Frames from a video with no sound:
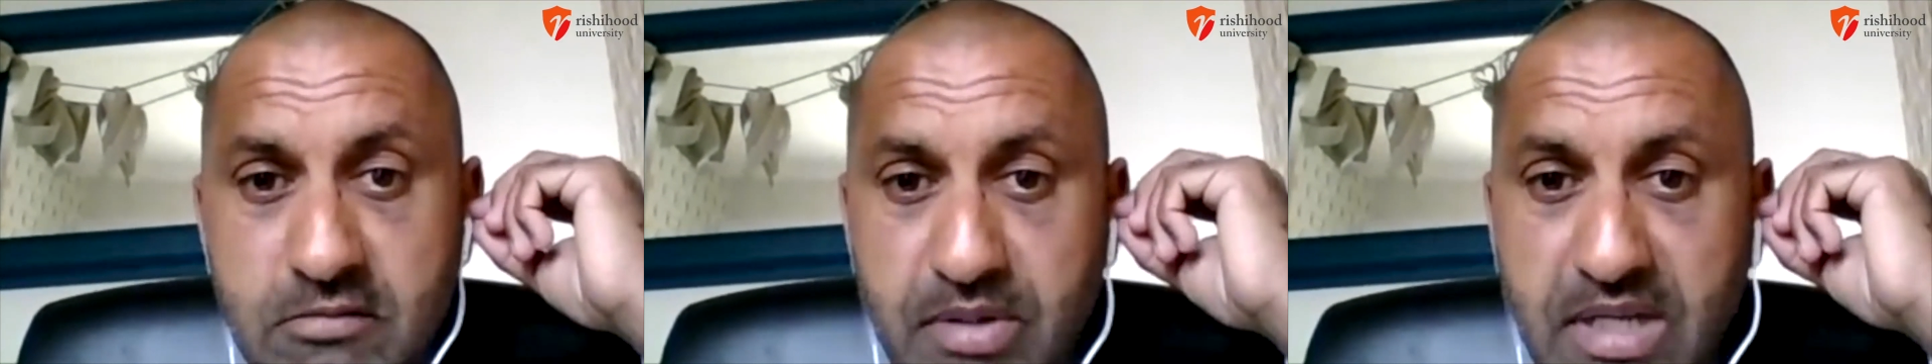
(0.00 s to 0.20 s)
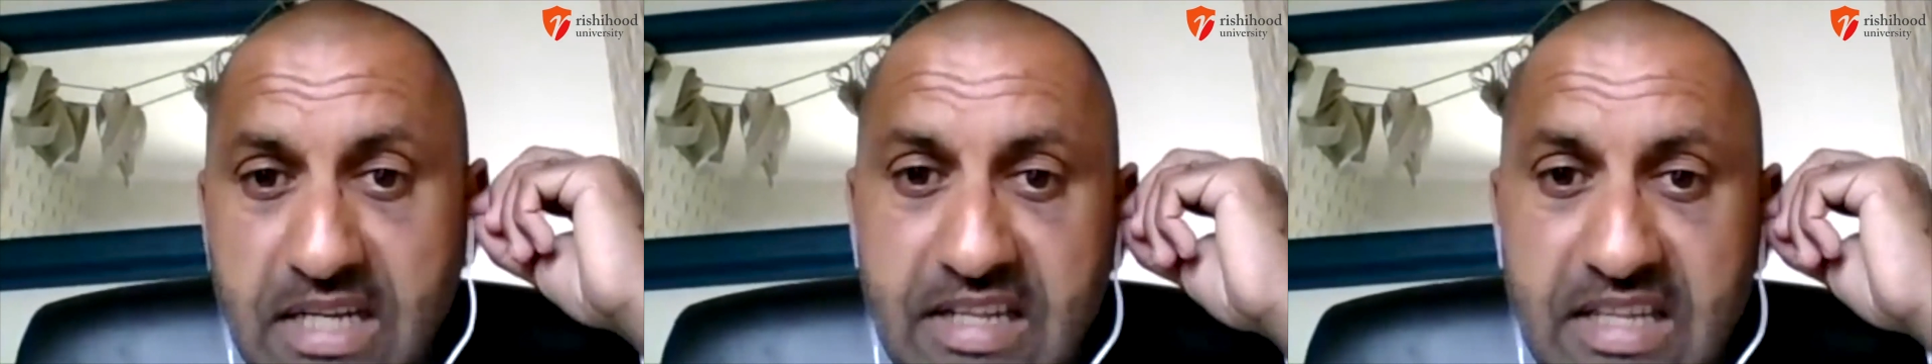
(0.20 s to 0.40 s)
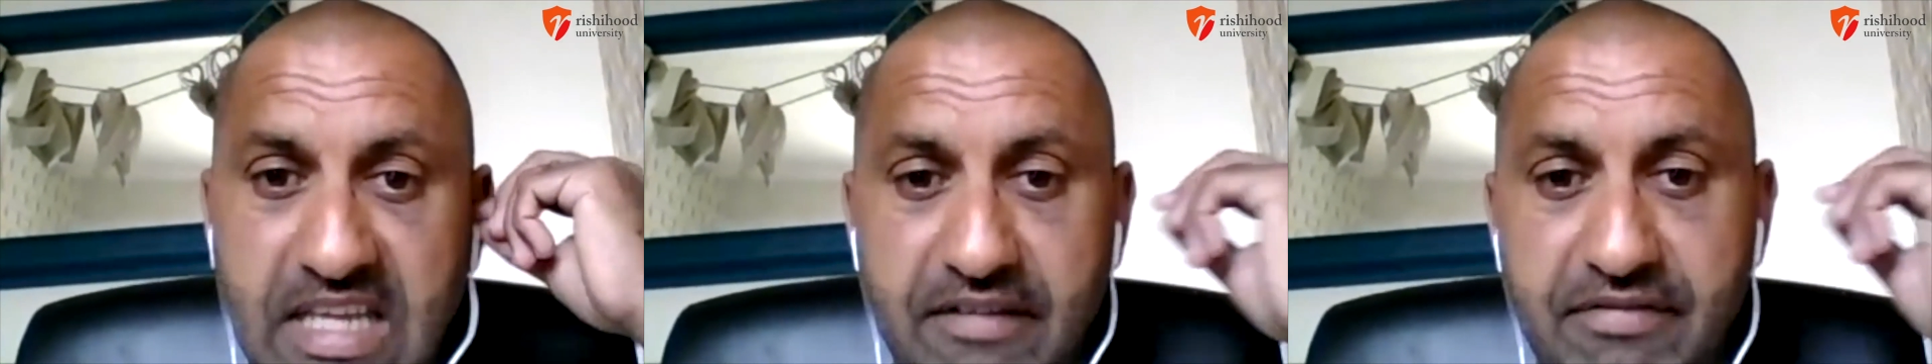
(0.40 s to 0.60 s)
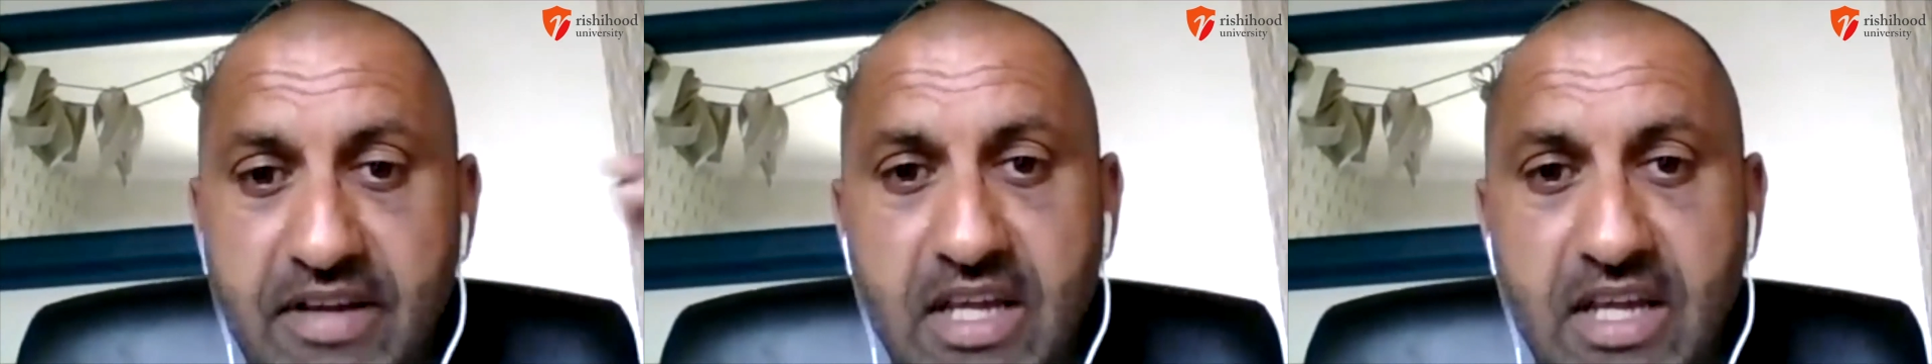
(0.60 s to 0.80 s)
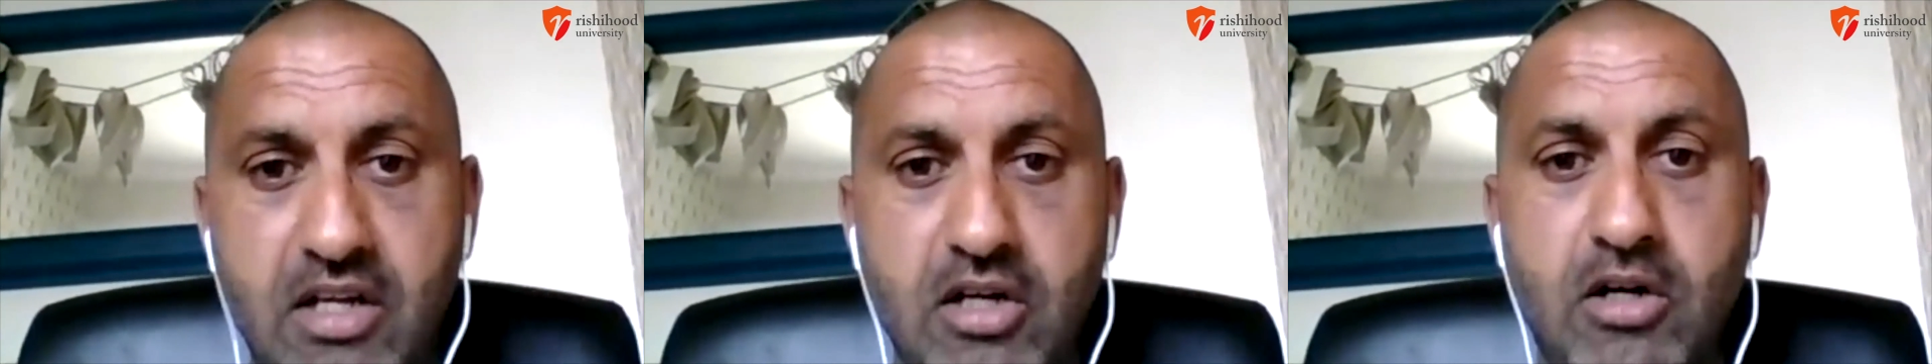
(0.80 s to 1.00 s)
played in the
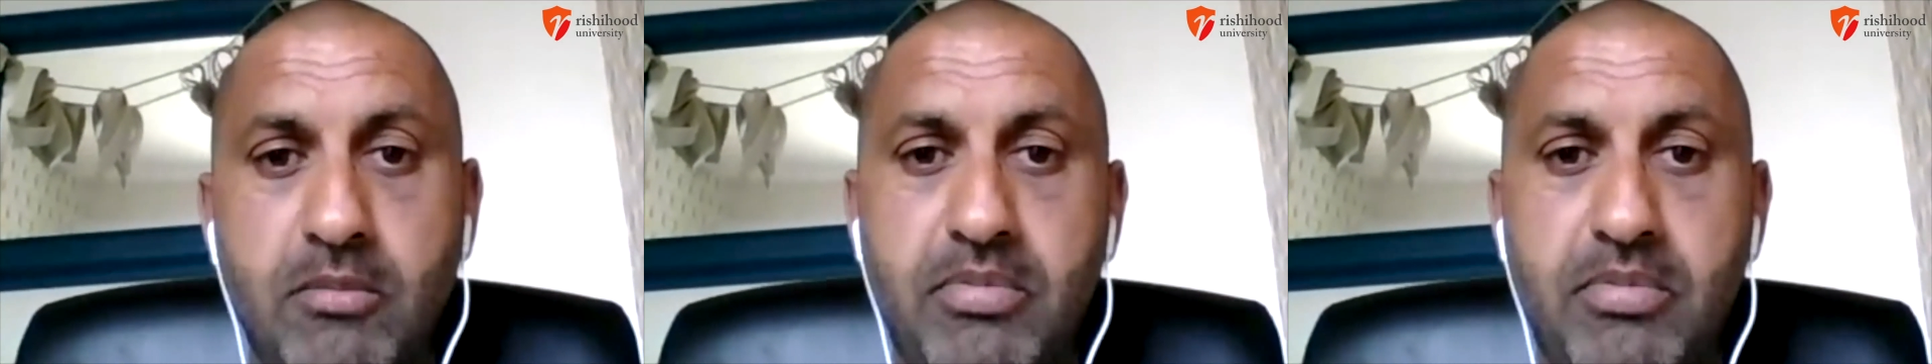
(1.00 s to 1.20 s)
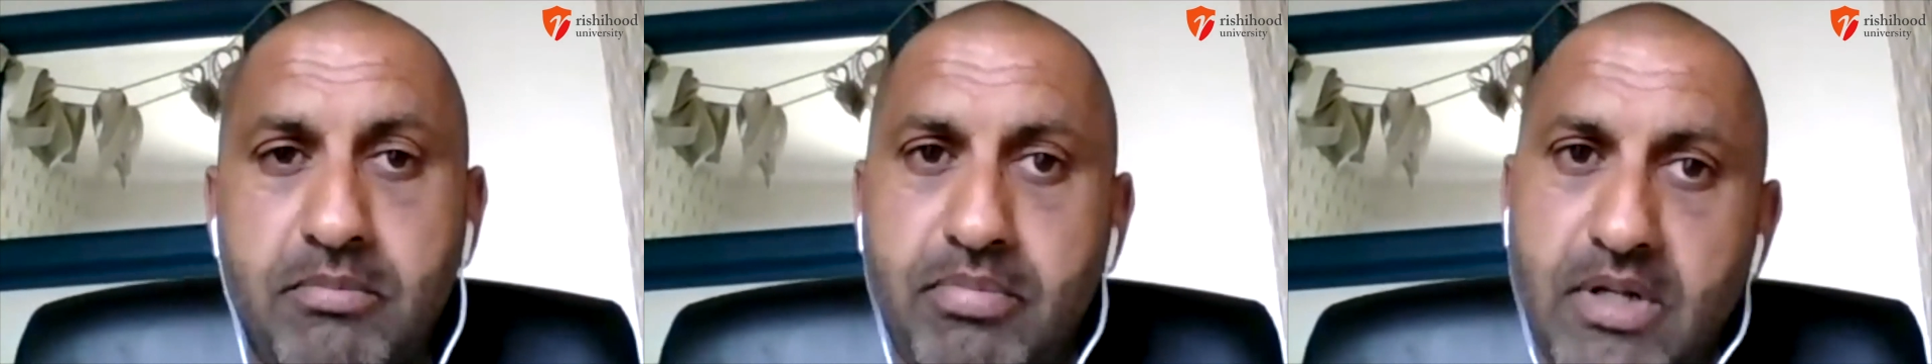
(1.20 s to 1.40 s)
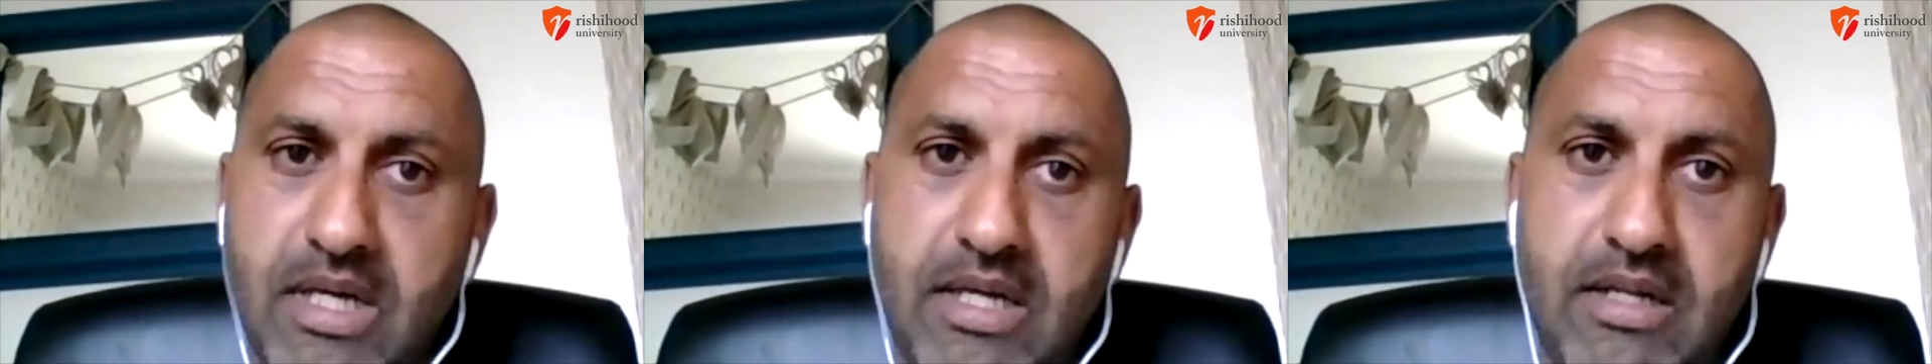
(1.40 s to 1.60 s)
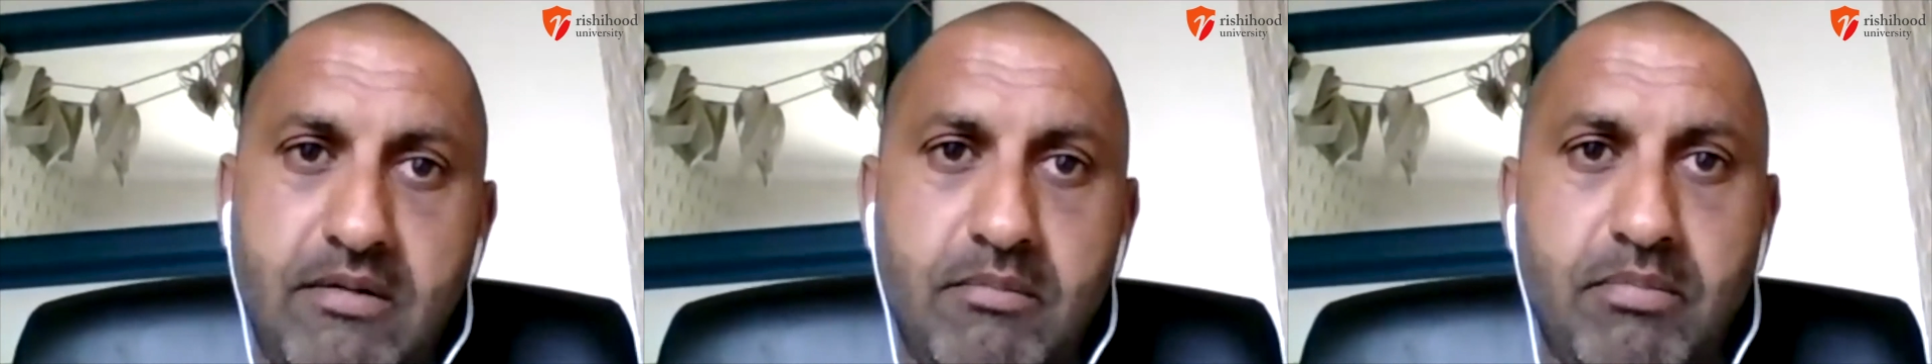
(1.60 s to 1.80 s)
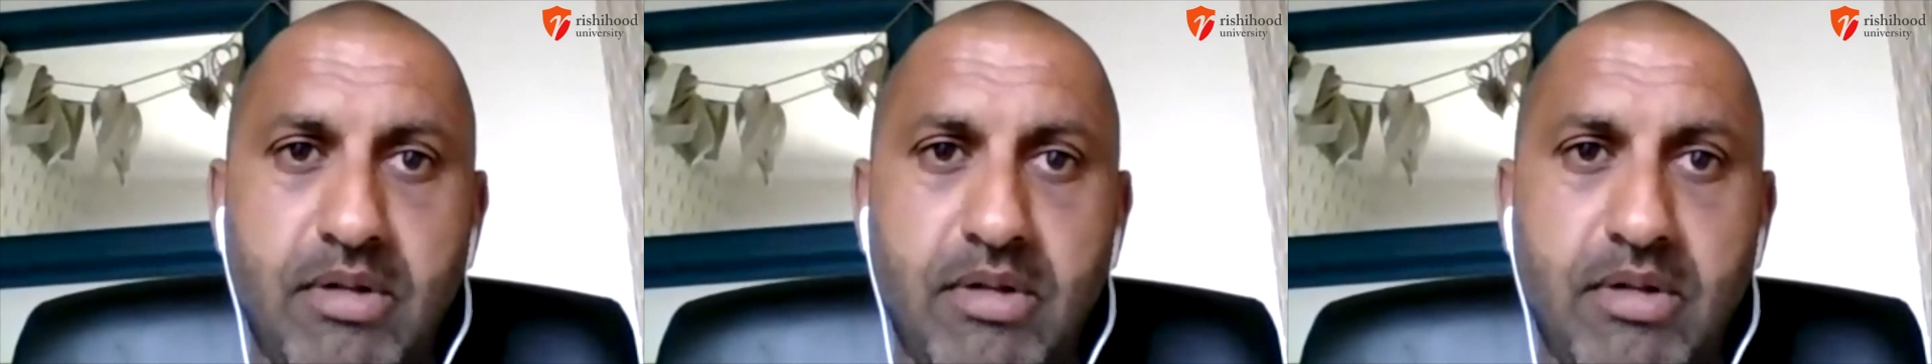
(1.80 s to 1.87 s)
FA Cup, played